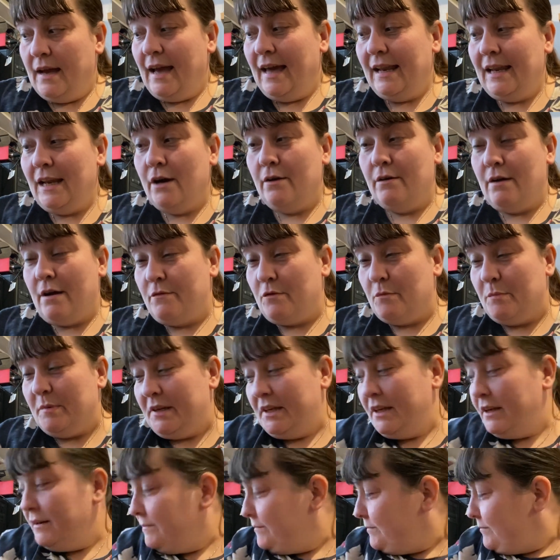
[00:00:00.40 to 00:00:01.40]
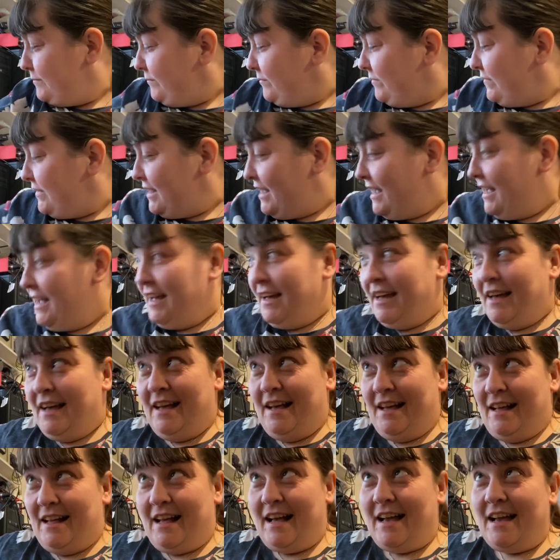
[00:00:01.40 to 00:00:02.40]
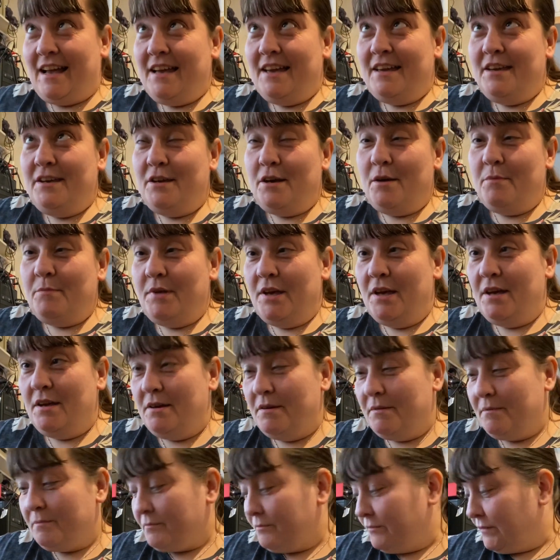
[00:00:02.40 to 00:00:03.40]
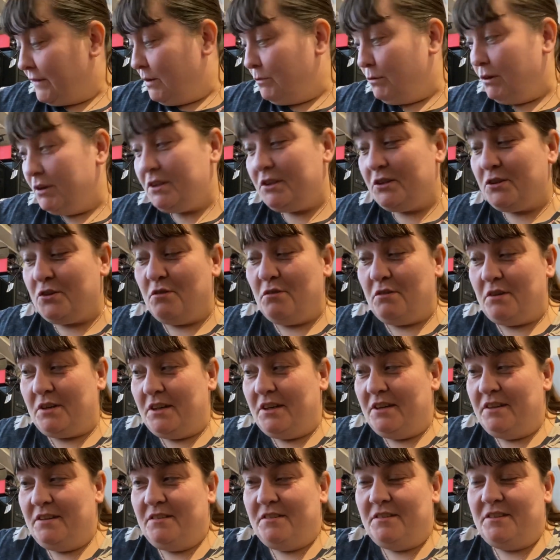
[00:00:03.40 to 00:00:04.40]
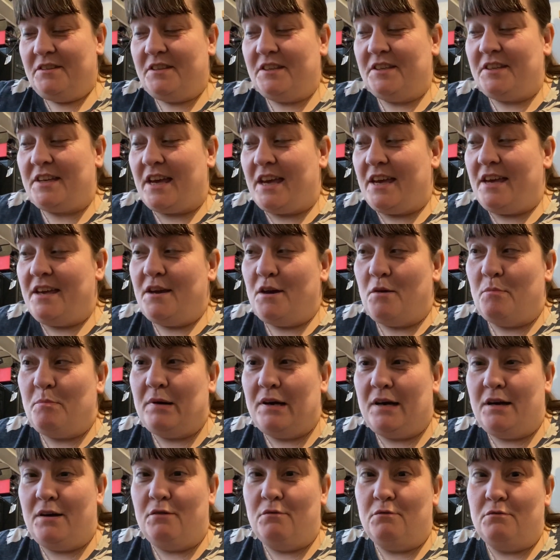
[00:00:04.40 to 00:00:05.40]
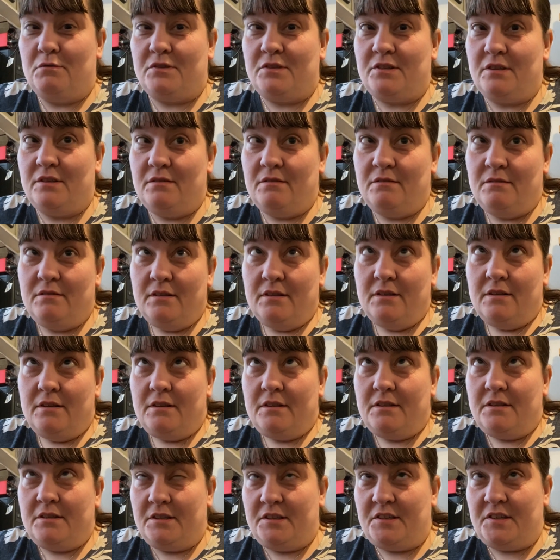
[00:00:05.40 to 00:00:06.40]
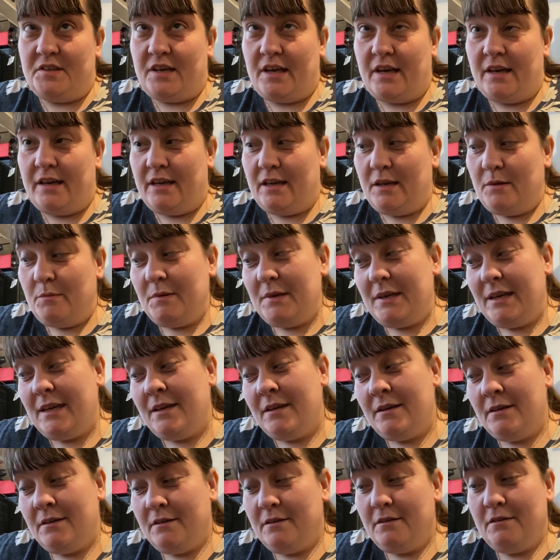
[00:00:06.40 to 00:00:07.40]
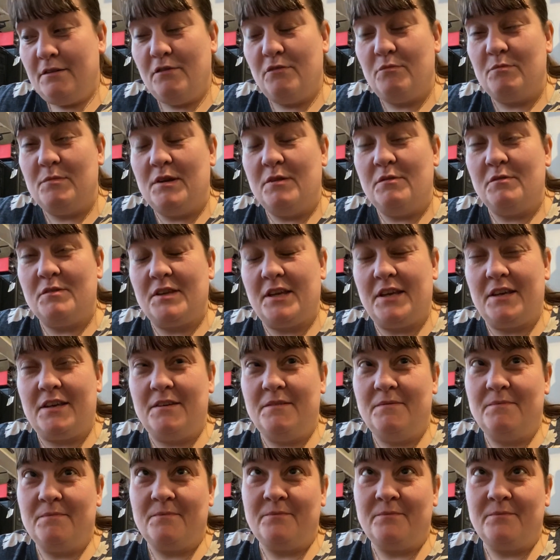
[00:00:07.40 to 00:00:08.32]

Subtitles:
Hello everybody. I want to talk today about the timing of music.